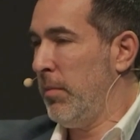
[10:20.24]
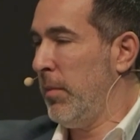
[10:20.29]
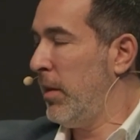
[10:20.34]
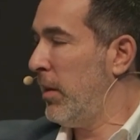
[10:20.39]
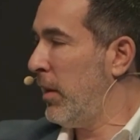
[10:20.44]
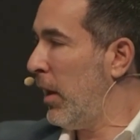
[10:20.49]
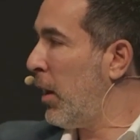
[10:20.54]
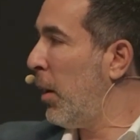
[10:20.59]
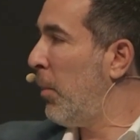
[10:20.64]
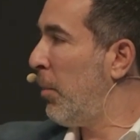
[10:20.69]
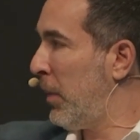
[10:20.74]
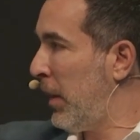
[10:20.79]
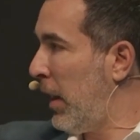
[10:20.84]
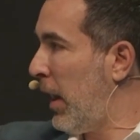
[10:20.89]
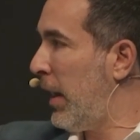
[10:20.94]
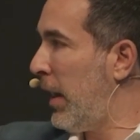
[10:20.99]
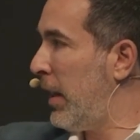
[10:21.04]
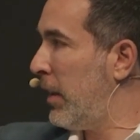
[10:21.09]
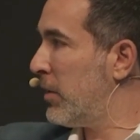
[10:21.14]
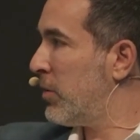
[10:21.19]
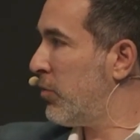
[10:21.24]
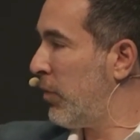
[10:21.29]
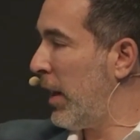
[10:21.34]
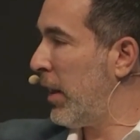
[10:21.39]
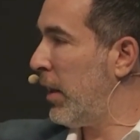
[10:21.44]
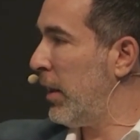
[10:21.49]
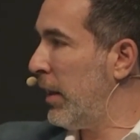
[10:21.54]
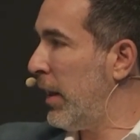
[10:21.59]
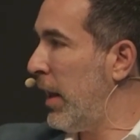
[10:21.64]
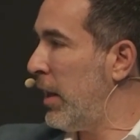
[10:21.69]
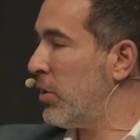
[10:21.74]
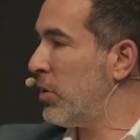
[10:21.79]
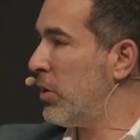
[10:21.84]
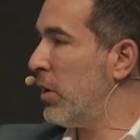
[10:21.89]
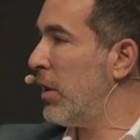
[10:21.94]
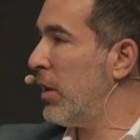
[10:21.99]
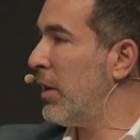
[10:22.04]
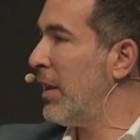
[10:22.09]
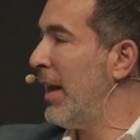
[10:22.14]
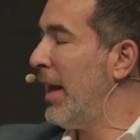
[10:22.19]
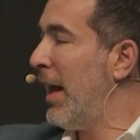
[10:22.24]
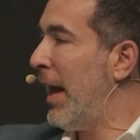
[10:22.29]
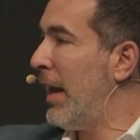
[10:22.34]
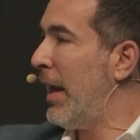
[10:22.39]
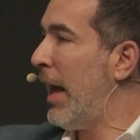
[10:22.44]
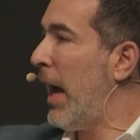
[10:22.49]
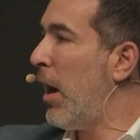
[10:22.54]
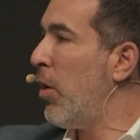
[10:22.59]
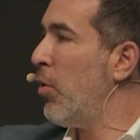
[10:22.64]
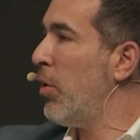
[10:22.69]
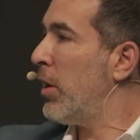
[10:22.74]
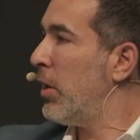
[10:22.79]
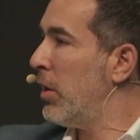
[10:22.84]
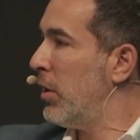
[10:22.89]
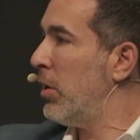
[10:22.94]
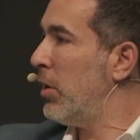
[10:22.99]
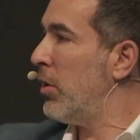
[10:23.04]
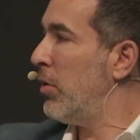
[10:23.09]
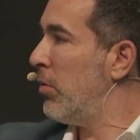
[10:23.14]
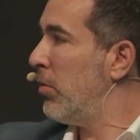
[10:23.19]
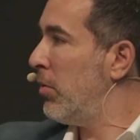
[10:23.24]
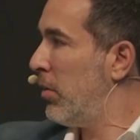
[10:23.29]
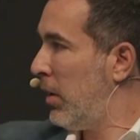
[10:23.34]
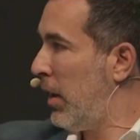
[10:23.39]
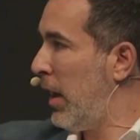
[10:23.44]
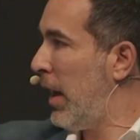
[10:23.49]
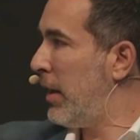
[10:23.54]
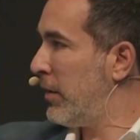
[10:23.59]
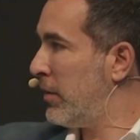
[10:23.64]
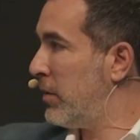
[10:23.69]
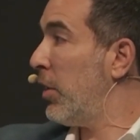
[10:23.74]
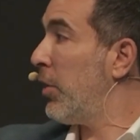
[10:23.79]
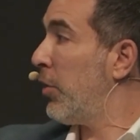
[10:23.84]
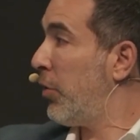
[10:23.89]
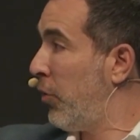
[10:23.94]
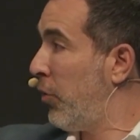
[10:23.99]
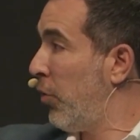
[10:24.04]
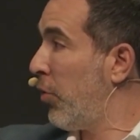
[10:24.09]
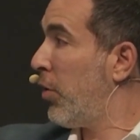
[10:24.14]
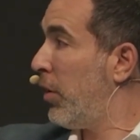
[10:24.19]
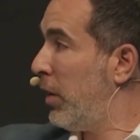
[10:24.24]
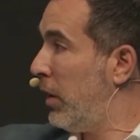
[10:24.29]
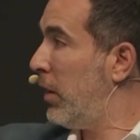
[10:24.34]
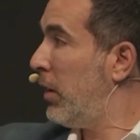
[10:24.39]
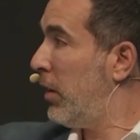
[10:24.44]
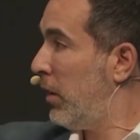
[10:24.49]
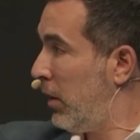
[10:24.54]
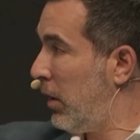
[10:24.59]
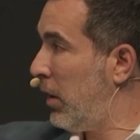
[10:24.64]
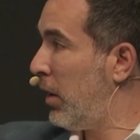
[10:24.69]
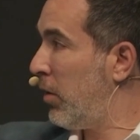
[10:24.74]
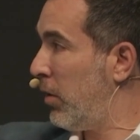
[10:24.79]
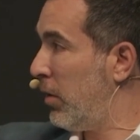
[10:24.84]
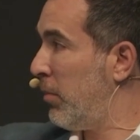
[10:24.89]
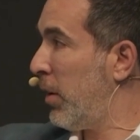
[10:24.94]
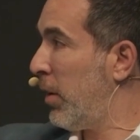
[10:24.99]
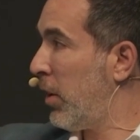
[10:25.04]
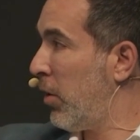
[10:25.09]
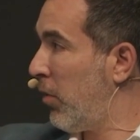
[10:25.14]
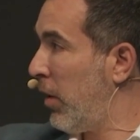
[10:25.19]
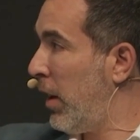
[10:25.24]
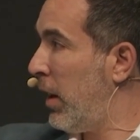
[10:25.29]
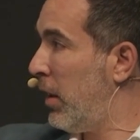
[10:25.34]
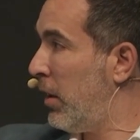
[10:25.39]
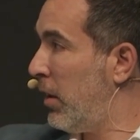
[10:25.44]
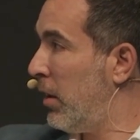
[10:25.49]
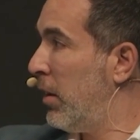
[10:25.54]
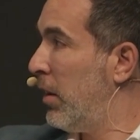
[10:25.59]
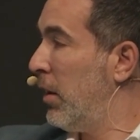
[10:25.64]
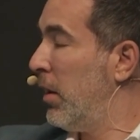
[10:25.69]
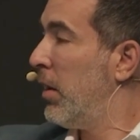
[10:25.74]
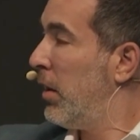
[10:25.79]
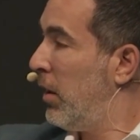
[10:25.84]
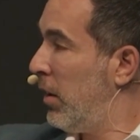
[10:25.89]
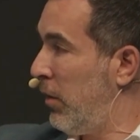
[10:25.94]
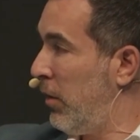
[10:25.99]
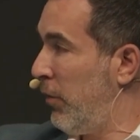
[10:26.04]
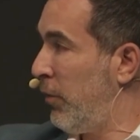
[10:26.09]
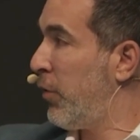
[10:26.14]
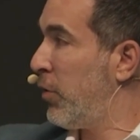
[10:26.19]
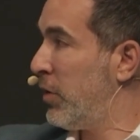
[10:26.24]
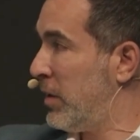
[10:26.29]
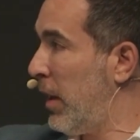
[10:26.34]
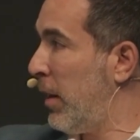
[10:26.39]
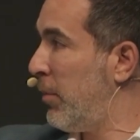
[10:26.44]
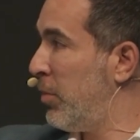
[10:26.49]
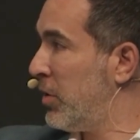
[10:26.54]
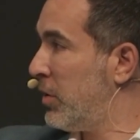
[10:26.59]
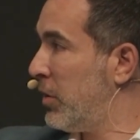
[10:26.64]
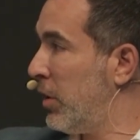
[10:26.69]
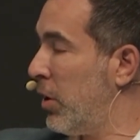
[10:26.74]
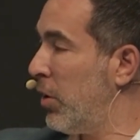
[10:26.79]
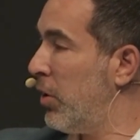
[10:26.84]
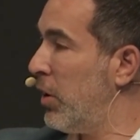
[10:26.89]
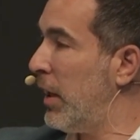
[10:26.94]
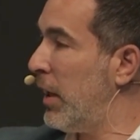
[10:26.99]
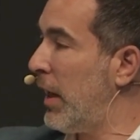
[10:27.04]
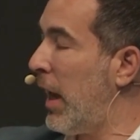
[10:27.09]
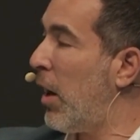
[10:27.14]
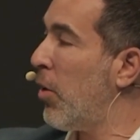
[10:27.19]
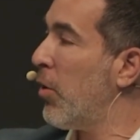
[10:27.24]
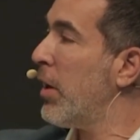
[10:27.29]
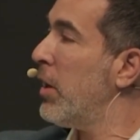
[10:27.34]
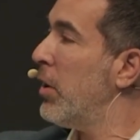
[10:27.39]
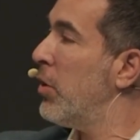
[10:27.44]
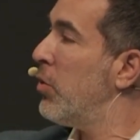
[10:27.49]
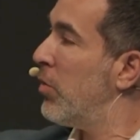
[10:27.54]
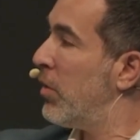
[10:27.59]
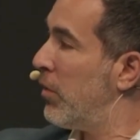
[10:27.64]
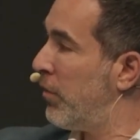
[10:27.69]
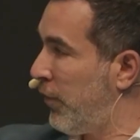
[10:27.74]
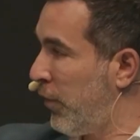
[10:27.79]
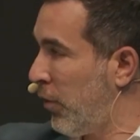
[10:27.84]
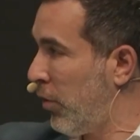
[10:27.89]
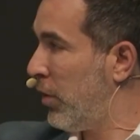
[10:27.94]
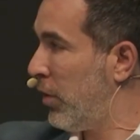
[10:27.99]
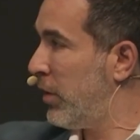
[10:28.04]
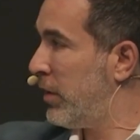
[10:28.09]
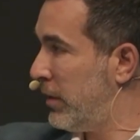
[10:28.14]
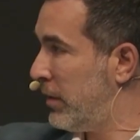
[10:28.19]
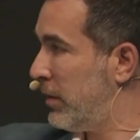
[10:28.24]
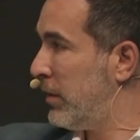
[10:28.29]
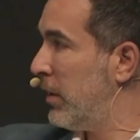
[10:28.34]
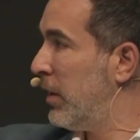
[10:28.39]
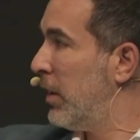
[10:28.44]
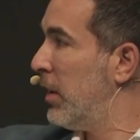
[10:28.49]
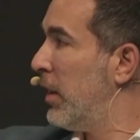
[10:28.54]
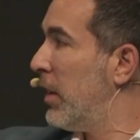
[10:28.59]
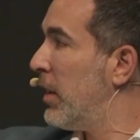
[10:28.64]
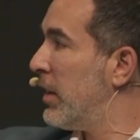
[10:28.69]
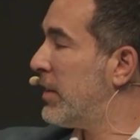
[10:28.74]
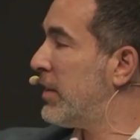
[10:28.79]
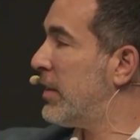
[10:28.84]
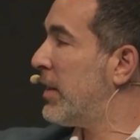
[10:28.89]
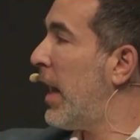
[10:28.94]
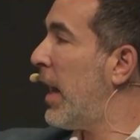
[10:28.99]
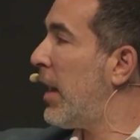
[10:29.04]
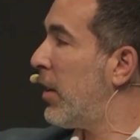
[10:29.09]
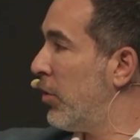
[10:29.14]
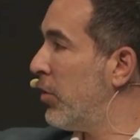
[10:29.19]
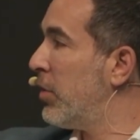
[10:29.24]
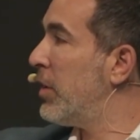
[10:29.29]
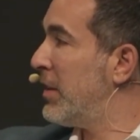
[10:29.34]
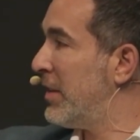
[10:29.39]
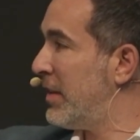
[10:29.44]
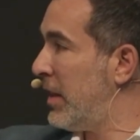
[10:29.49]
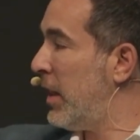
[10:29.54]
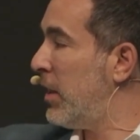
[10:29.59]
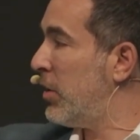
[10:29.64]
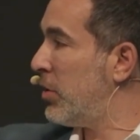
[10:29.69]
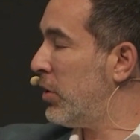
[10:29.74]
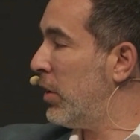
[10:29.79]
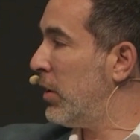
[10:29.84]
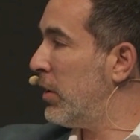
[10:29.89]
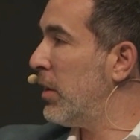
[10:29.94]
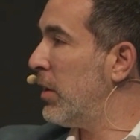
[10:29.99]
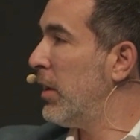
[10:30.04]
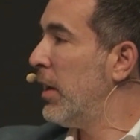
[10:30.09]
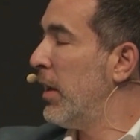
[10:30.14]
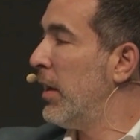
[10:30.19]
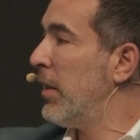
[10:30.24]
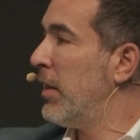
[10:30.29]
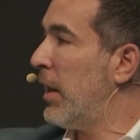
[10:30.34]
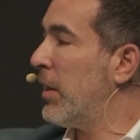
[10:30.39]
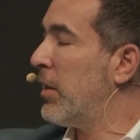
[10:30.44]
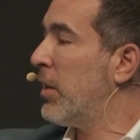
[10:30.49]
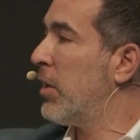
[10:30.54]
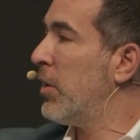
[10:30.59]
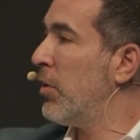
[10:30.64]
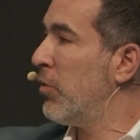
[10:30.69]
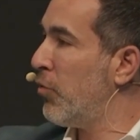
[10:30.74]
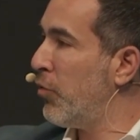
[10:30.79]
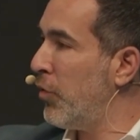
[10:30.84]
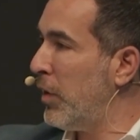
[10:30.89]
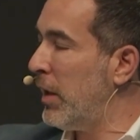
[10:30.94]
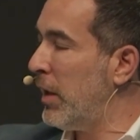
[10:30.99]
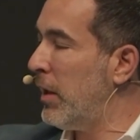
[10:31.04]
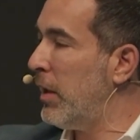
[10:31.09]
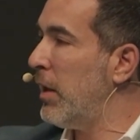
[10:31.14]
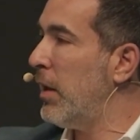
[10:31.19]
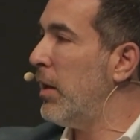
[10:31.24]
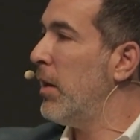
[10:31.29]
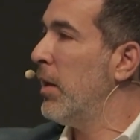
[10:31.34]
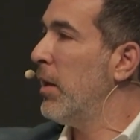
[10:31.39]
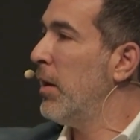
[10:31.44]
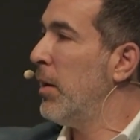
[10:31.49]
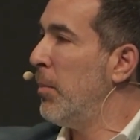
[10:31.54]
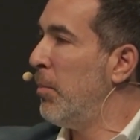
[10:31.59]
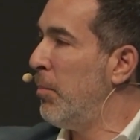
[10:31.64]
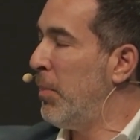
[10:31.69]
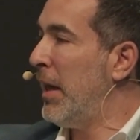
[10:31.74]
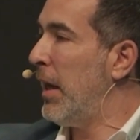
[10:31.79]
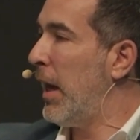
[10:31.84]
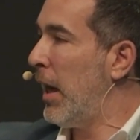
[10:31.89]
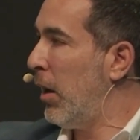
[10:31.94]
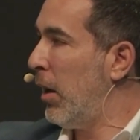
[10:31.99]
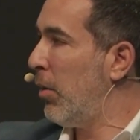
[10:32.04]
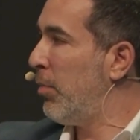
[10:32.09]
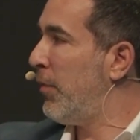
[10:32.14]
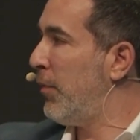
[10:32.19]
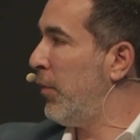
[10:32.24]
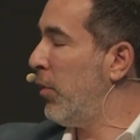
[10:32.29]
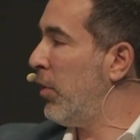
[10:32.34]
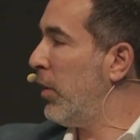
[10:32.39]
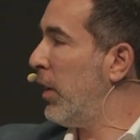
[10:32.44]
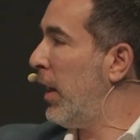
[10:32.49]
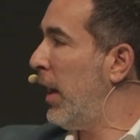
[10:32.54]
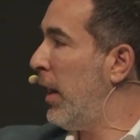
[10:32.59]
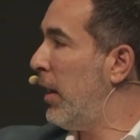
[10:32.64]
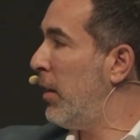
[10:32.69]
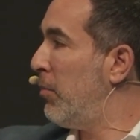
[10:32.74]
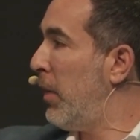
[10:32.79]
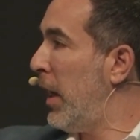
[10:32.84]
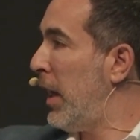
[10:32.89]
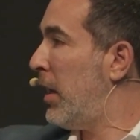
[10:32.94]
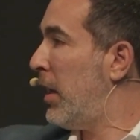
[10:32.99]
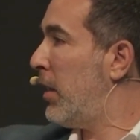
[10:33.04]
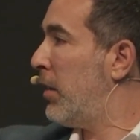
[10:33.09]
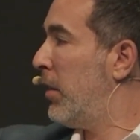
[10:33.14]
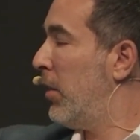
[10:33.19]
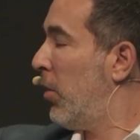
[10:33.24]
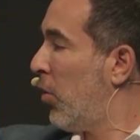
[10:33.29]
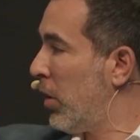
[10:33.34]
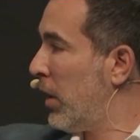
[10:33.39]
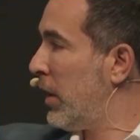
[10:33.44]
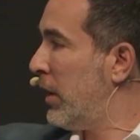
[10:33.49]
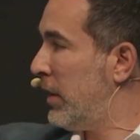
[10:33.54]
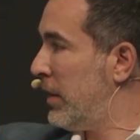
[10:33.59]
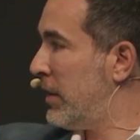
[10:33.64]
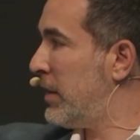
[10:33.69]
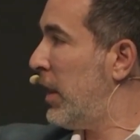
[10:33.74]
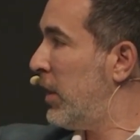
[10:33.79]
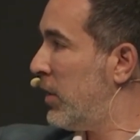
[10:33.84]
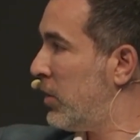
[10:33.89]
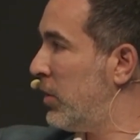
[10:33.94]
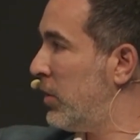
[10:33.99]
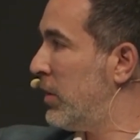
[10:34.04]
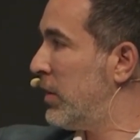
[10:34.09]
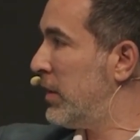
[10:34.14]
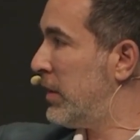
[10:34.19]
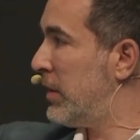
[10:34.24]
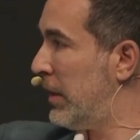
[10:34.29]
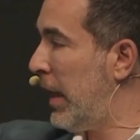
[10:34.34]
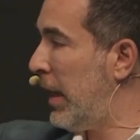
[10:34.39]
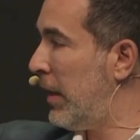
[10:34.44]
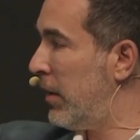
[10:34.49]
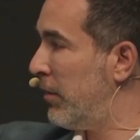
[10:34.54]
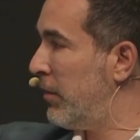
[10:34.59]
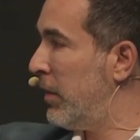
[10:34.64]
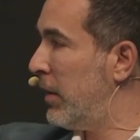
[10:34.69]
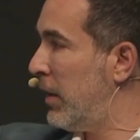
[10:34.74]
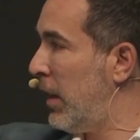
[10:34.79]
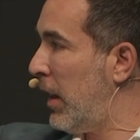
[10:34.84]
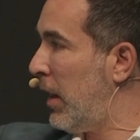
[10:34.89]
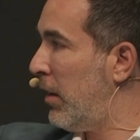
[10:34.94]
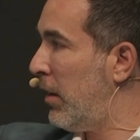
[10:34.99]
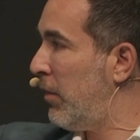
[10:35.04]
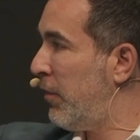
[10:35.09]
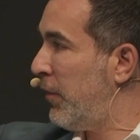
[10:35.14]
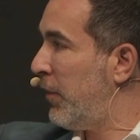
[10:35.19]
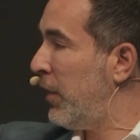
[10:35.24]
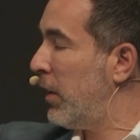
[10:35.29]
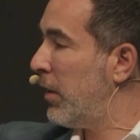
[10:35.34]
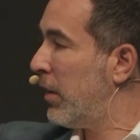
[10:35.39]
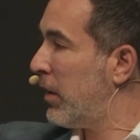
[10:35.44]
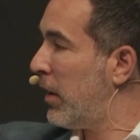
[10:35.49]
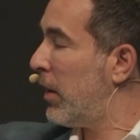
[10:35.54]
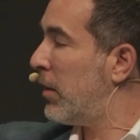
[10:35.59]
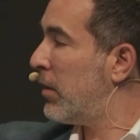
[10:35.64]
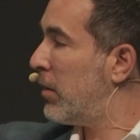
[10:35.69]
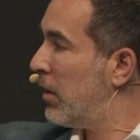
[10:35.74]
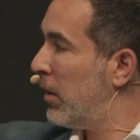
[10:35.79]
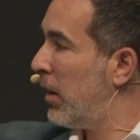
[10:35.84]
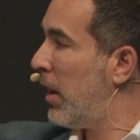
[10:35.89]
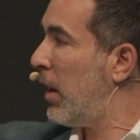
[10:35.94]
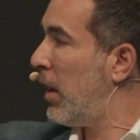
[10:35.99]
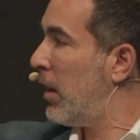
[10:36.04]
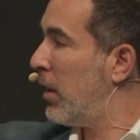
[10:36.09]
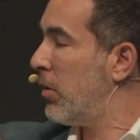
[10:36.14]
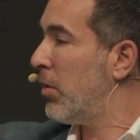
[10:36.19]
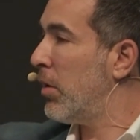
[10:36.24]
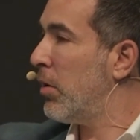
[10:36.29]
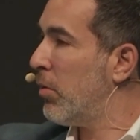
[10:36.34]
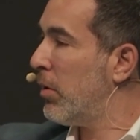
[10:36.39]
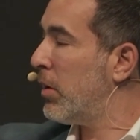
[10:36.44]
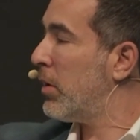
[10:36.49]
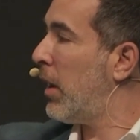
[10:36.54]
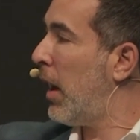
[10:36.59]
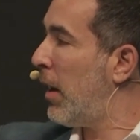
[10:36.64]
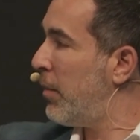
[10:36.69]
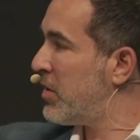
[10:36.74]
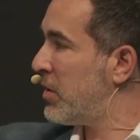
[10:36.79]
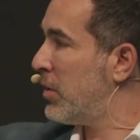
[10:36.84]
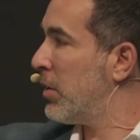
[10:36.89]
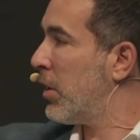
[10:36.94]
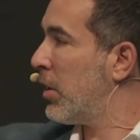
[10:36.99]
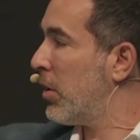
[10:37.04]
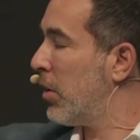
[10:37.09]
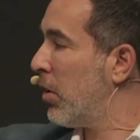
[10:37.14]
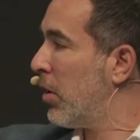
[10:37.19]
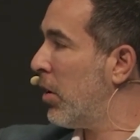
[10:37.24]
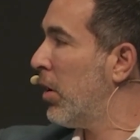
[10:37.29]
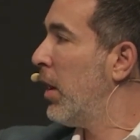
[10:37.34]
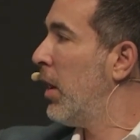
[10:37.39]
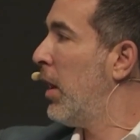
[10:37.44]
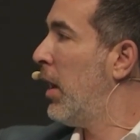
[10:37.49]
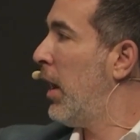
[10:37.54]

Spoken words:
the compliance regulation, and how can you, as the authority here in Bahrain for cybersecurity, how can you enforce standardization that can really be helpful and make the organizations at the end of the day feel that, hey, you know what, I'm secure,